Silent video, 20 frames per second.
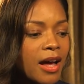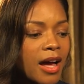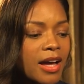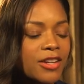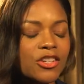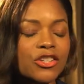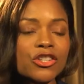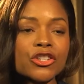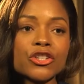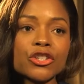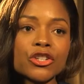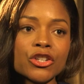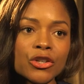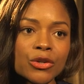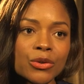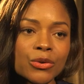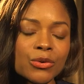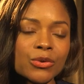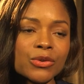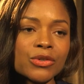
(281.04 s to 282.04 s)
I just
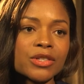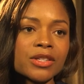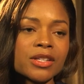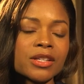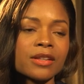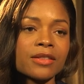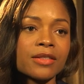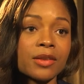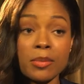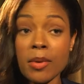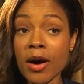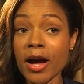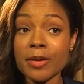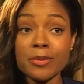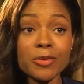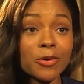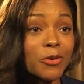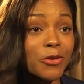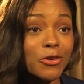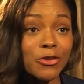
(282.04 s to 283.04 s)
use the
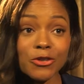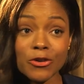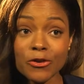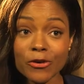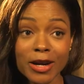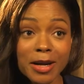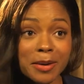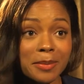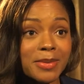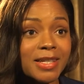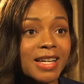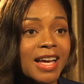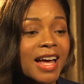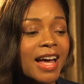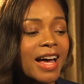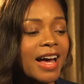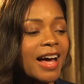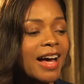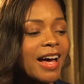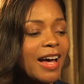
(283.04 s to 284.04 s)
Bible, the script,
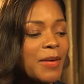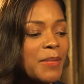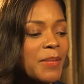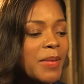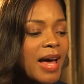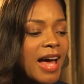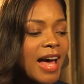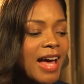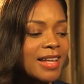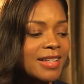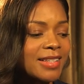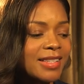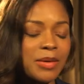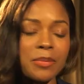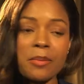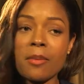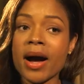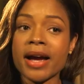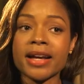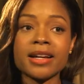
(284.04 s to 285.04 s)
um, as the
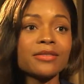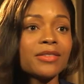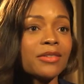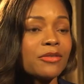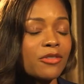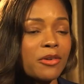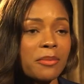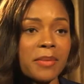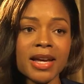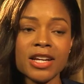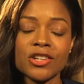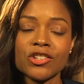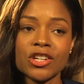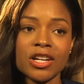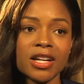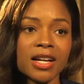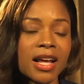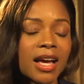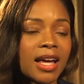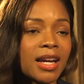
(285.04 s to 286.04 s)
mine of
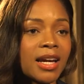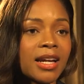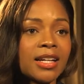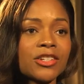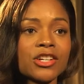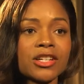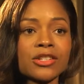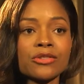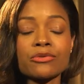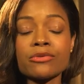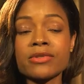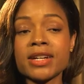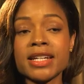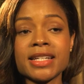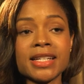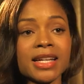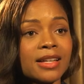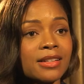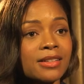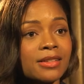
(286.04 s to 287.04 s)
information, and I just
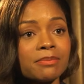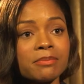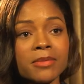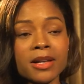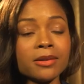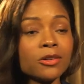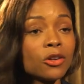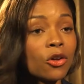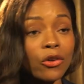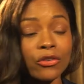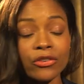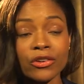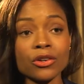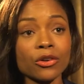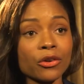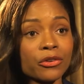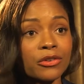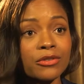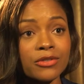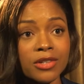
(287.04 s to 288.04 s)
read it lots and
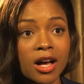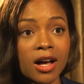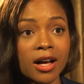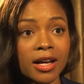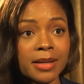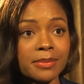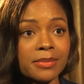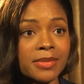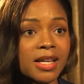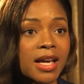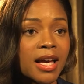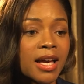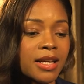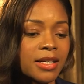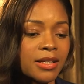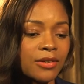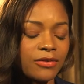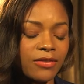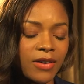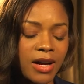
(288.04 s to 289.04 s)
lots of times
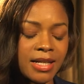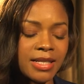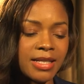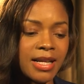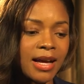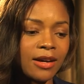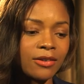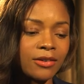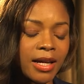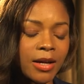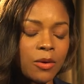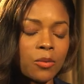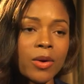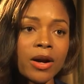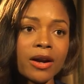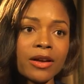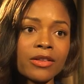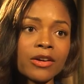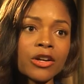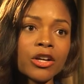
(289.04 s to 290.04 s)
to find out like
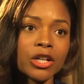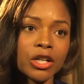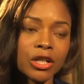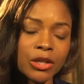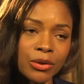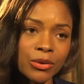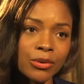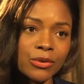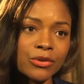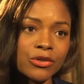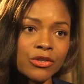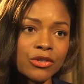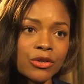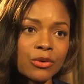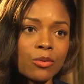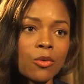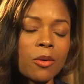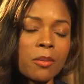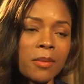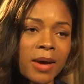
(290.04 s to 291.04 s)
where are the clues
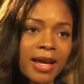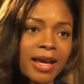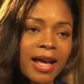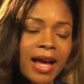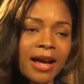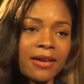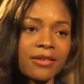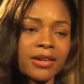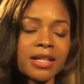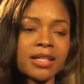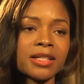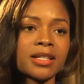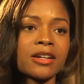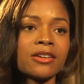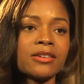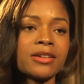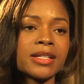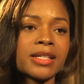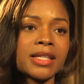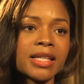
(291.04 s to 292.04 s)
to what my
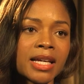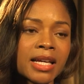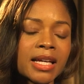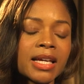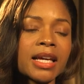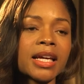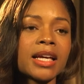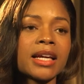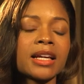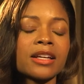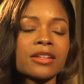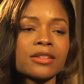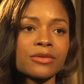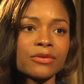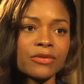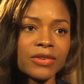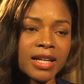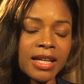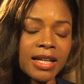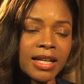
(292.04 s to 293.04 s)
character is thinking, is
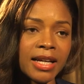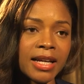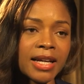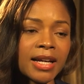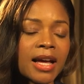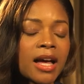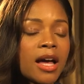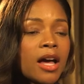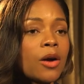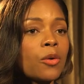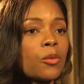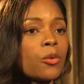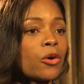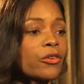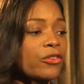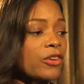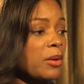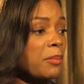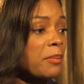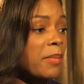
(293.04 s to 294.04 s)
feeling,
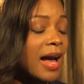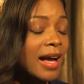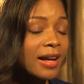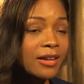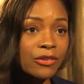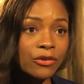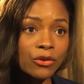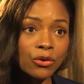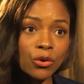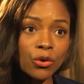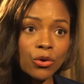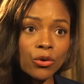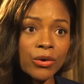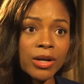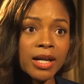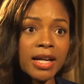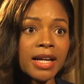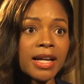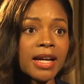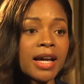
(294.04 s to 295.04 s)
what's her
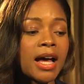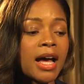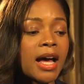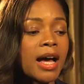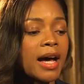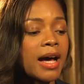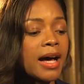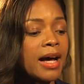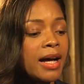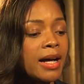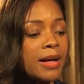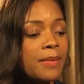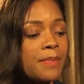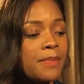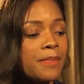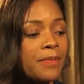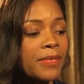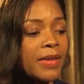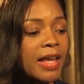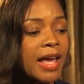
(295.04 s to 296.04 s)
backstory,
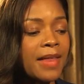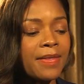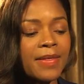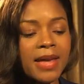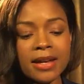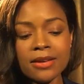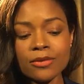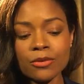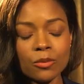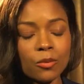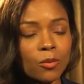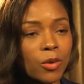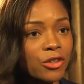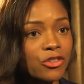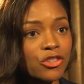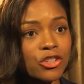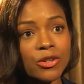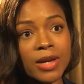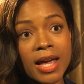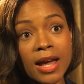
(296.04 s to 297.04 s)
um, and then
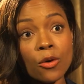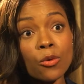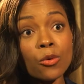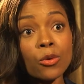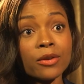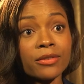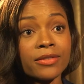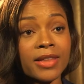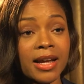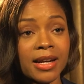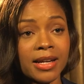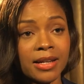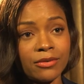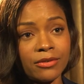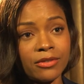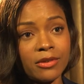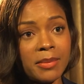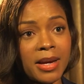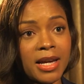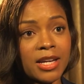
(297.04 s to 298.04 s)
once you get all of that
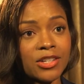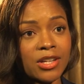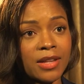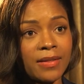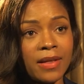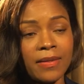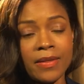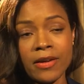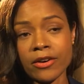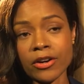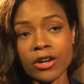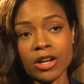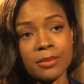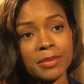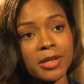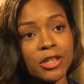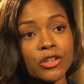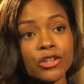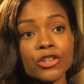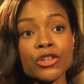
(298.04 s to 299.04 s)
information, then there are going to
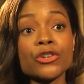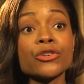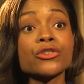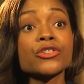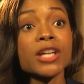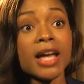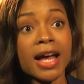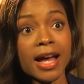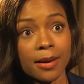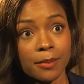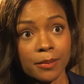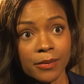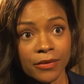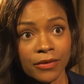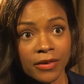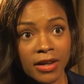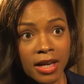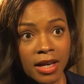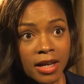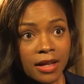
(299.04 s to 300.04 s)
be huge
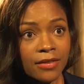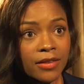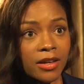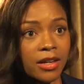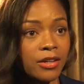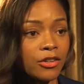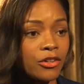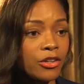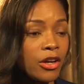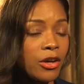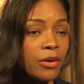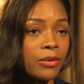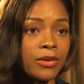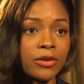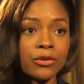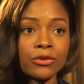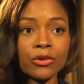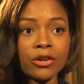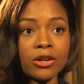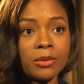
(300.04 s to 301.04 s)
gaps that, you know,
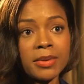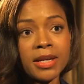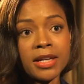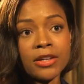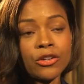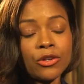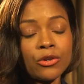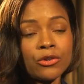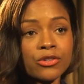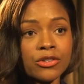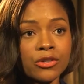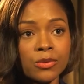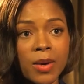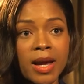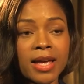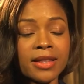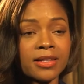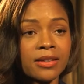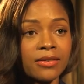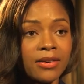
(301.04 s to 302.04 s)
there's going to be huge
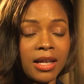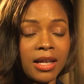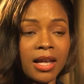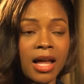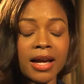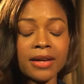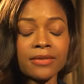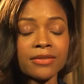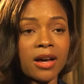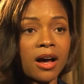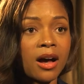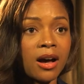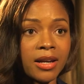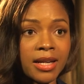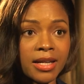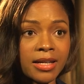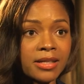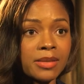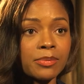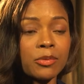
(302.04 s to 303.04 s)
swathes life that
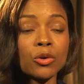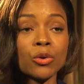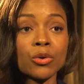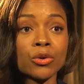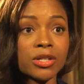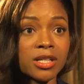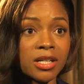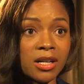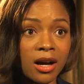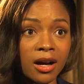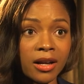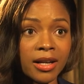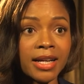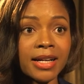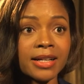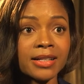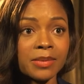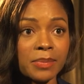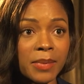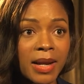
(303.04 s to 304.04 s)
aren't explored and aren't
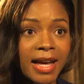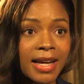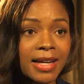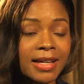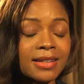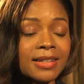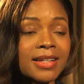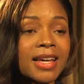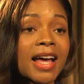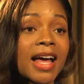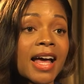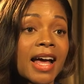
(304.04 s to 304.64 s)
explained.